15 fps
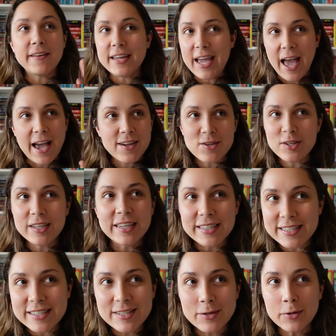he actually
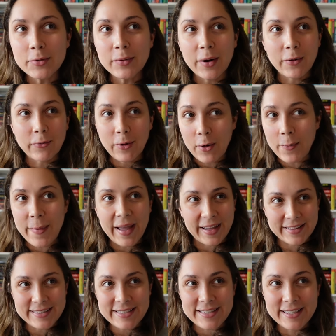gets into a
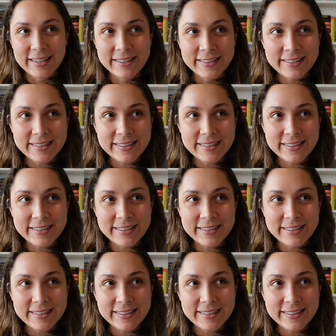romance.